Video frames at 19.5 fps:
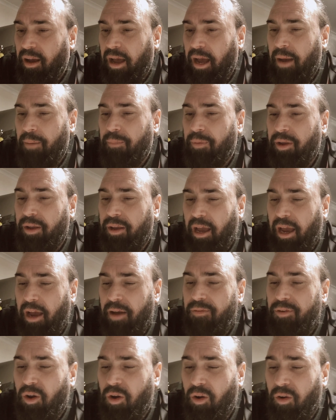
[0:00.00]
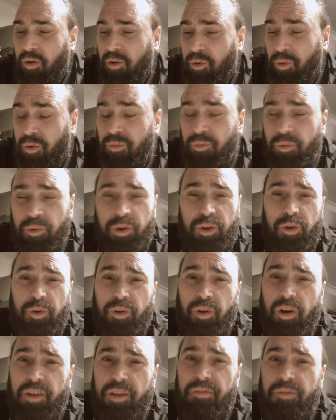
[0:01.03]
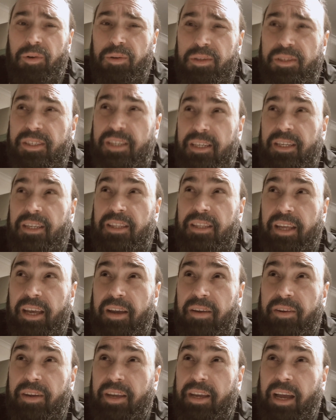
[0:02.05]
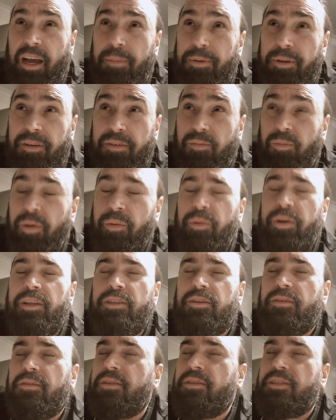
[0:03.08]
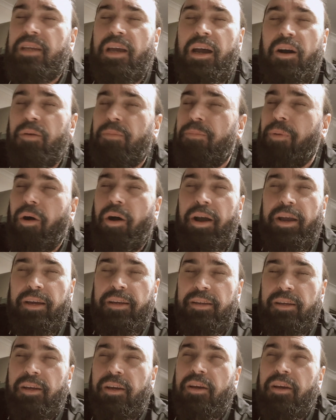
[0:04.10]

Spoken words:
Have your really good olive oil sitting there in the cupboard. But when it's on sale, buy it.